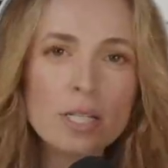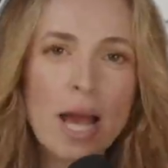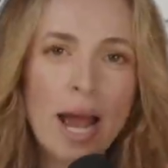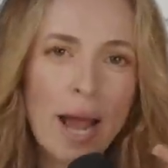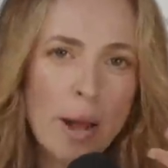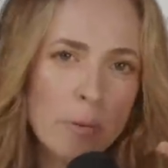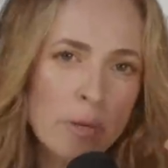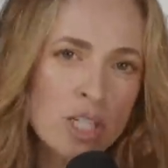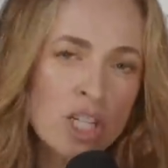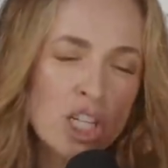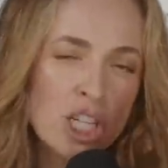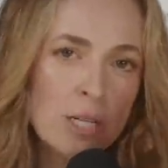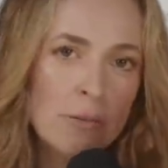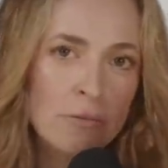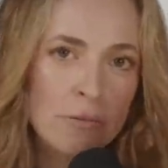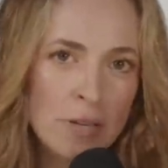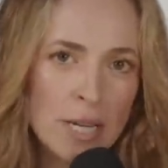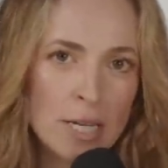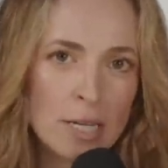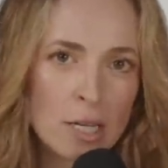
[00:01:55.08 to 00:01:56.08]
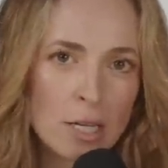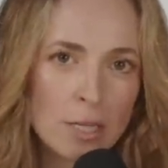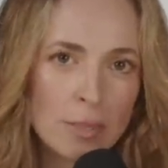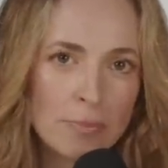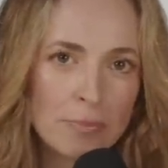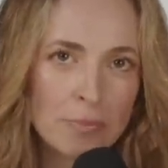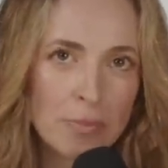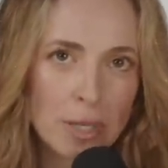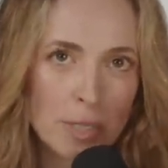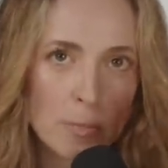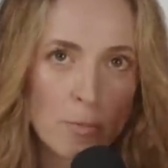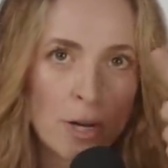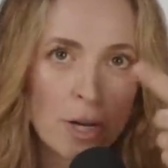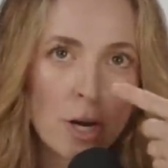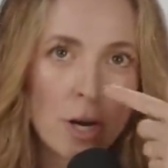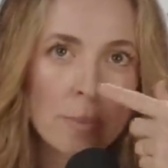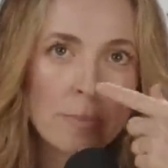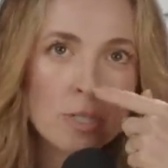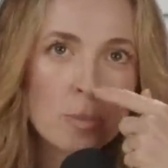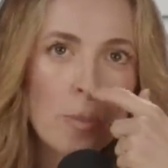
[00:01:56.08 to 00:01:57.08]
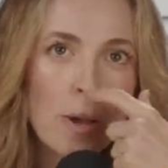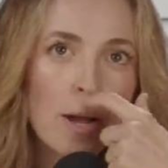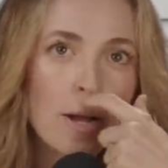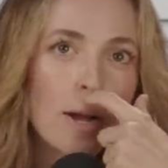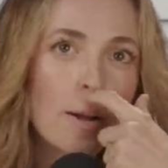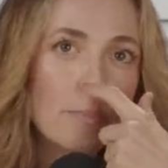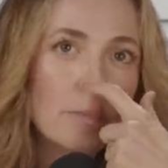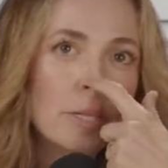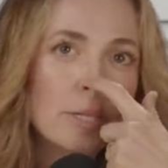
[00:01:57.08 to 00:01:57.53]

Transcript: How would she feel? Let's bring her image back up,